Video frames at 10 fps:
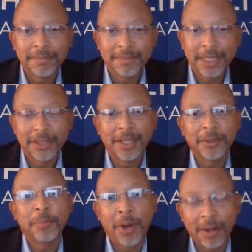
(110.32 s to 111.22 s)
That's
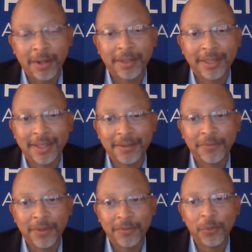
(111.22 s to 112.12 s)
another part of
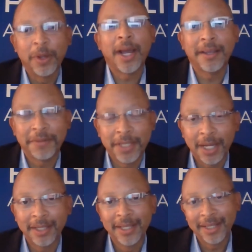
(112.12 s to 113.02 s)
what I have
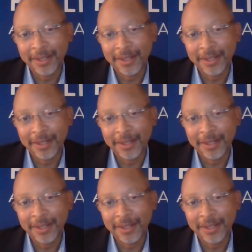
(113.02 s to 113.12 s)
done